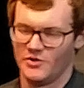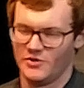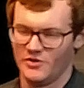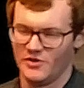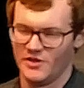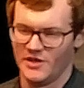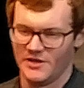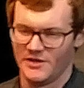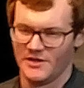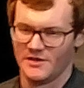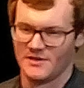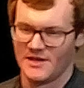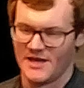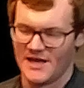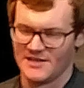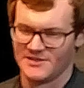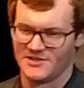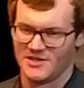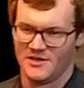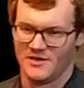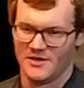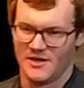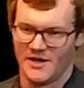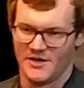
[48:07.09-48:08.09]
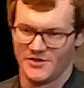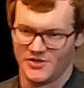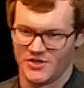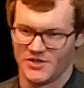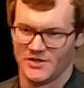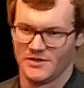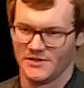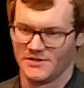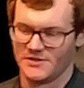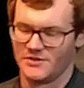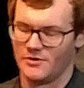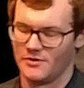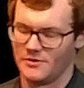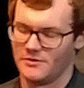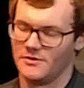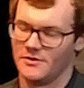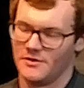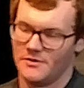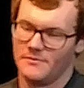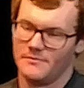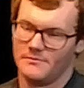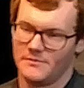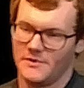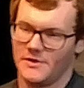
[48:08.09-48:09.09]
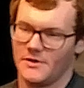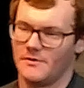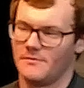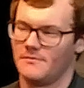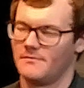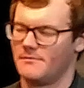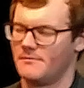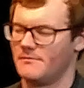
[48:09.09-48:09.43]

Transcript: need it, hand sanitizer is good too. Yeah.